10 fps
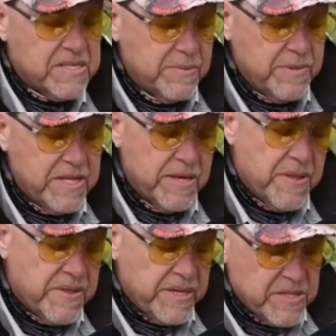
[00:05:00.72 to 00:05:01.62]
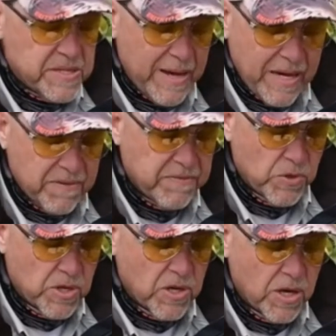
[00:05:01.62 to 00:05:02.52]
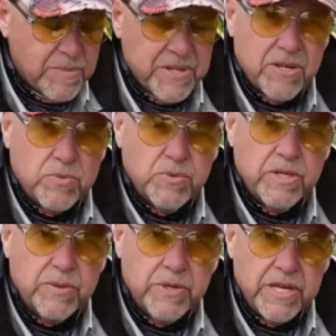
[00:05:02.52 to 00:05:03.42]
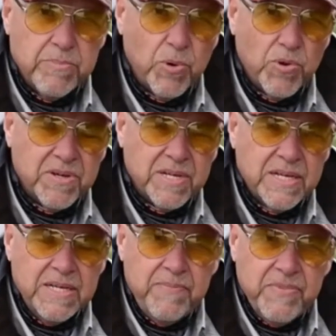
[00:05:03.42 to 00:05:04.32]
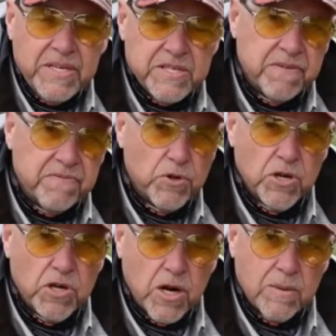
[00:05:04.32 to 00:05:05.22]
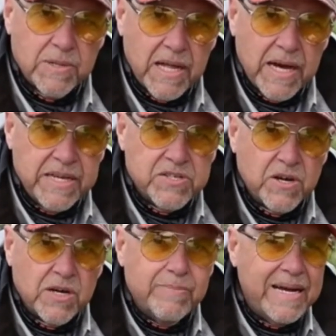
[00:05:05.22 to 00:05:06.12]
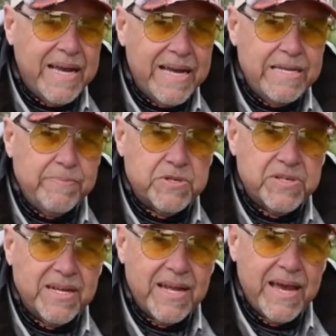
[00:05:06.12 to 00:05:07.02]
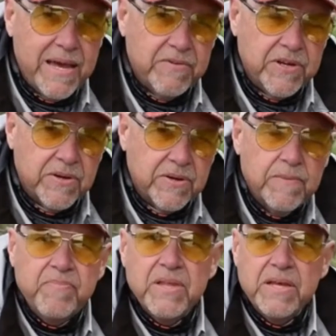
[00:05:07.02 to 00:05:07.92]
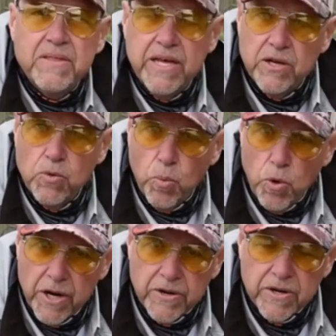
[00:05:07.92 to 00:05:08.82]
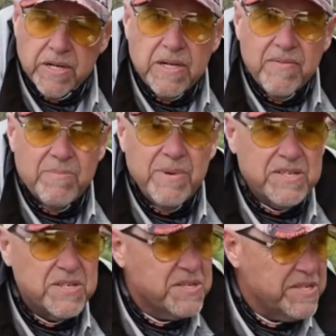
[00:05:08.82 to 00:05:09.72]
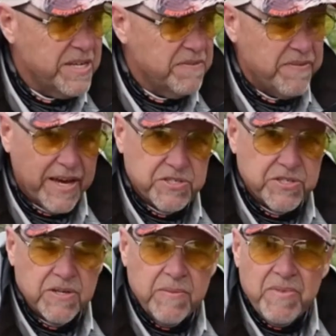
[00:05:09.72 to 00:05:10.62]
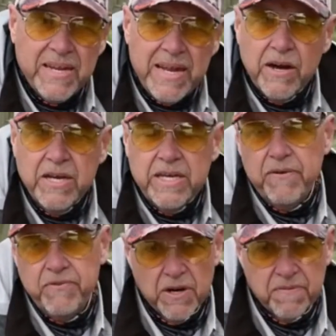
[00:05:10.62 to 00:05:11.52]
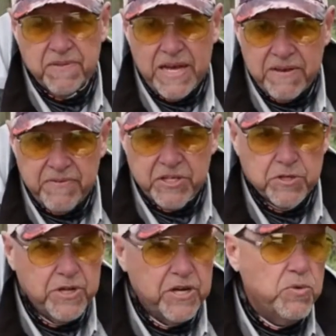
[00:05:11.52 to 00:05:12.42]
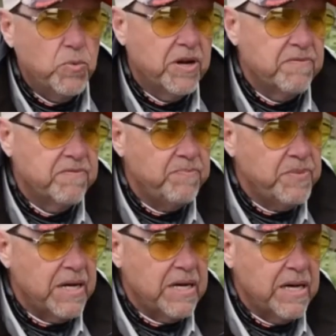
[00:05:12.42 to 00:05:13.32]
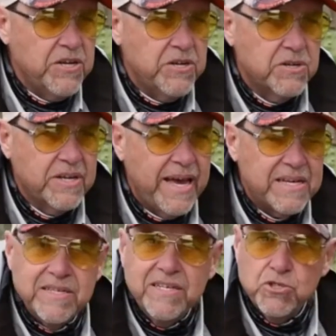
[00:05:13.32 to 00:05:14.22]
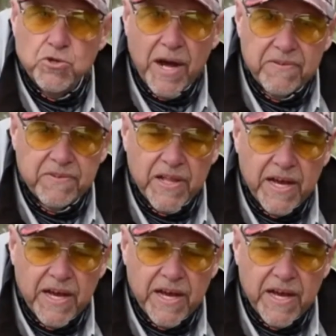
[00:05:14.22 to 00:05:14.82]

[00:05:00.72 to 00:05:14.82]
Some of the other things about fluorocarbon that are really, really important is that fluorocarbon lines are about 80% heavier than water. It makes it sink faster. Now, if you're a fly fisherman and you want to, and you're casting dry